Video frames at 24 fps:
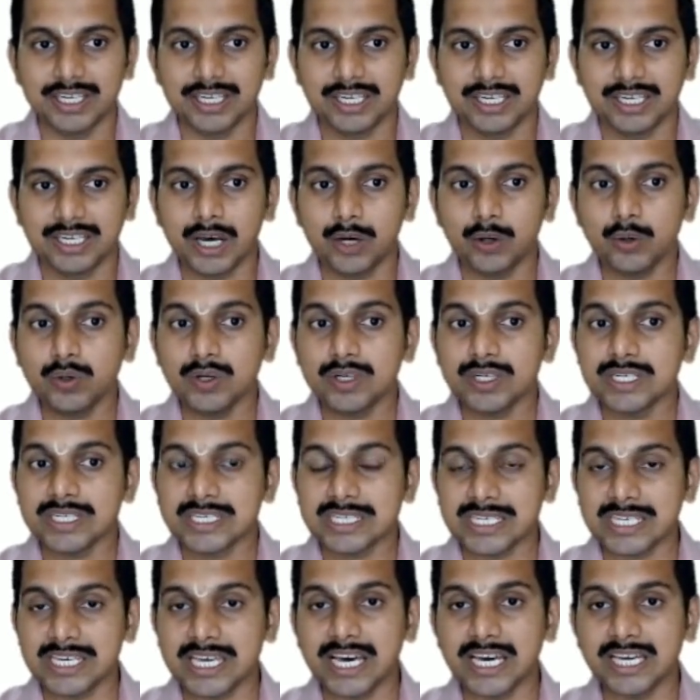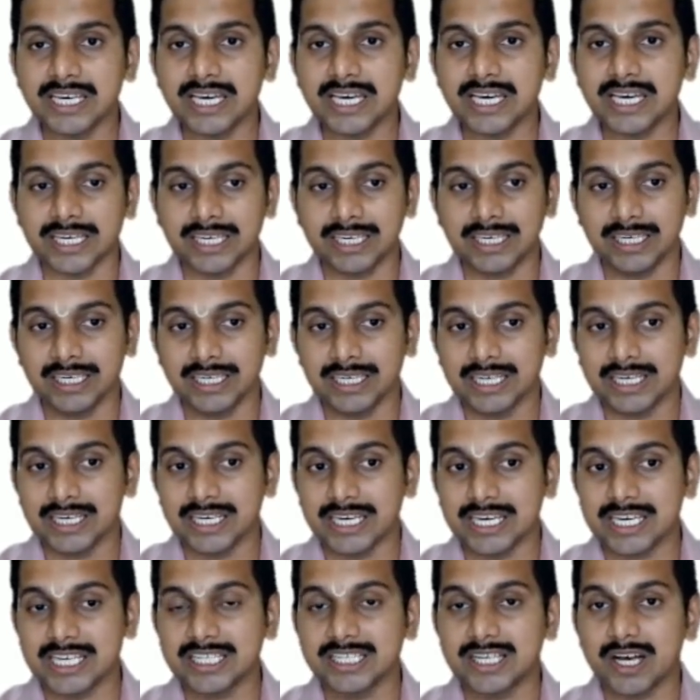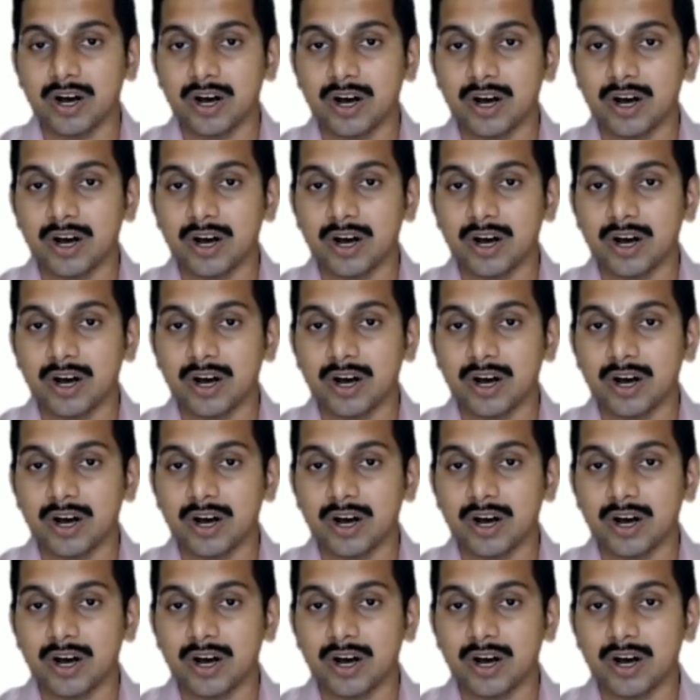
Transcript: Now CII is the